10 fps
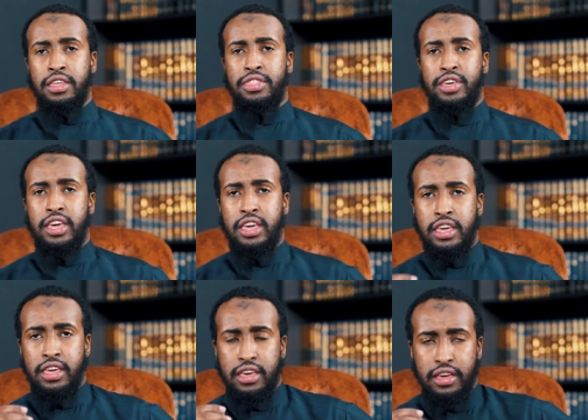
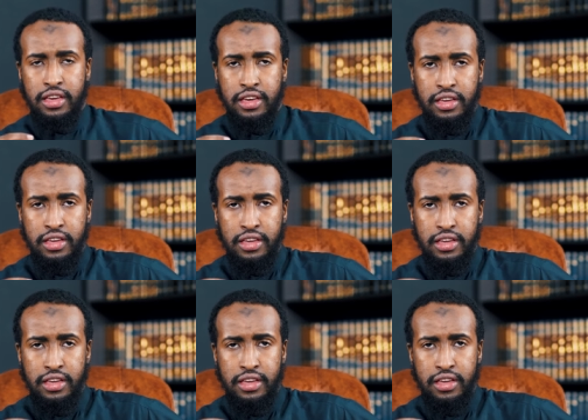the,
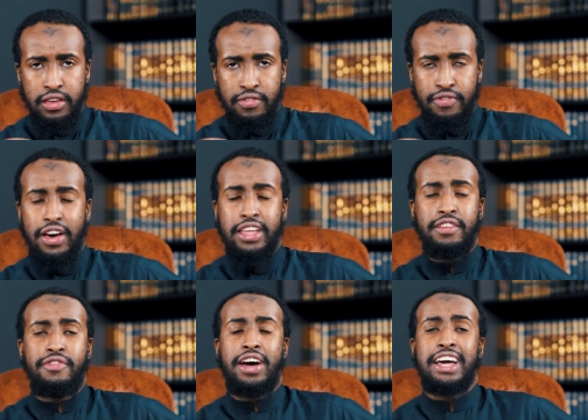fa-
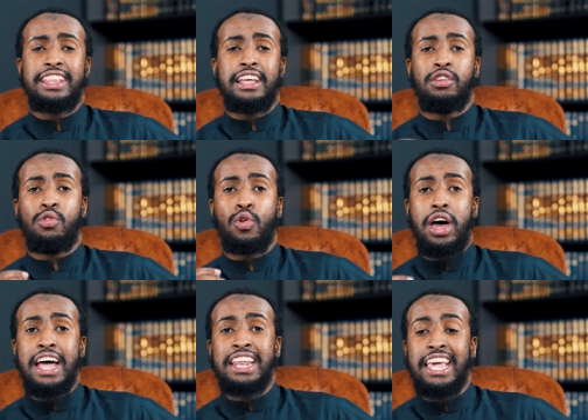the fact that the
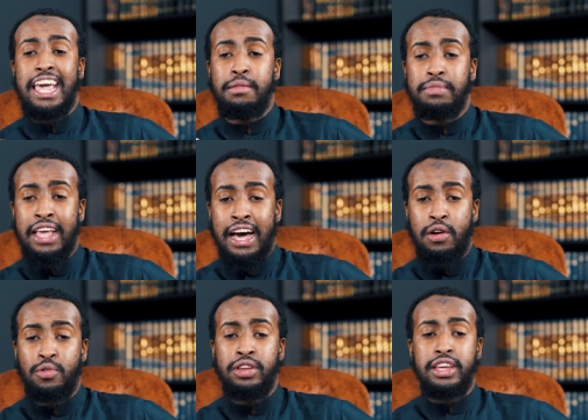Quran came
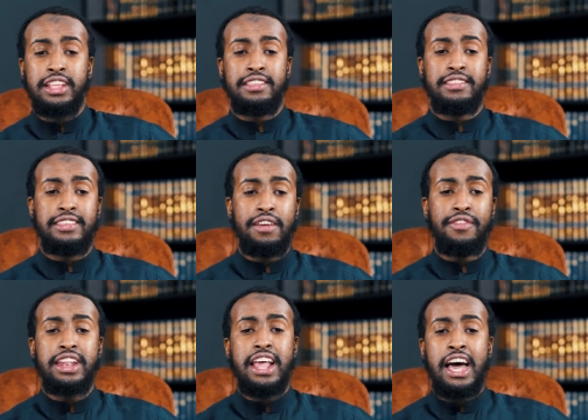down in
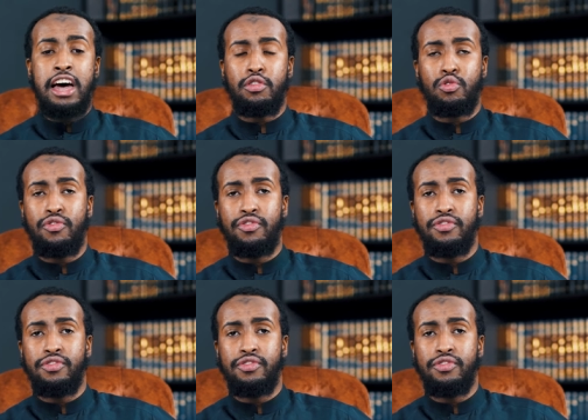seven ahruf